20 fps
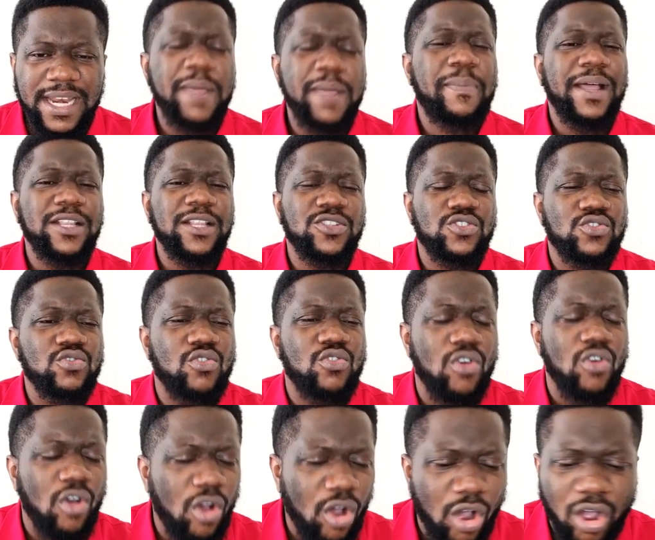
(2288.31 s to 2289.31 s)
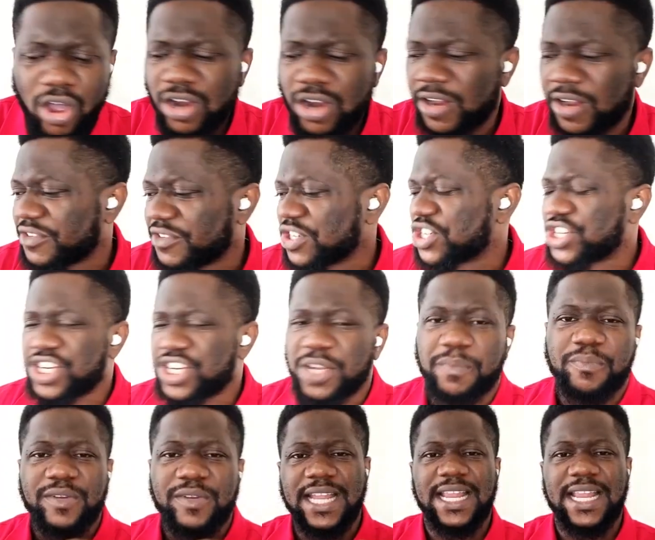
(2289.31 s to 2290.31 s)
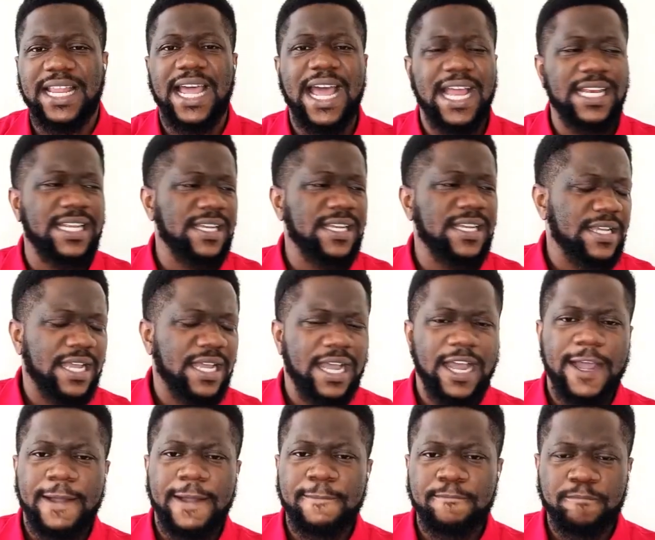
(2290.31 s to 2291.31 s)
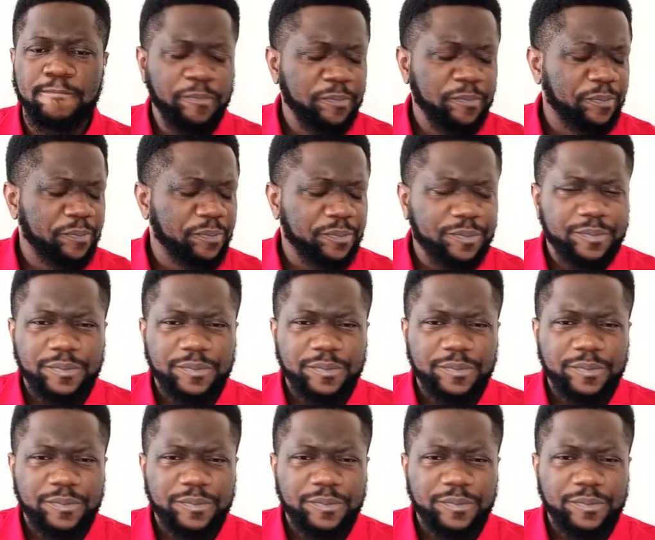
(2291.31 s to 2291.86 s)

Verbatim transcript: Laban took all of the sheep that had um,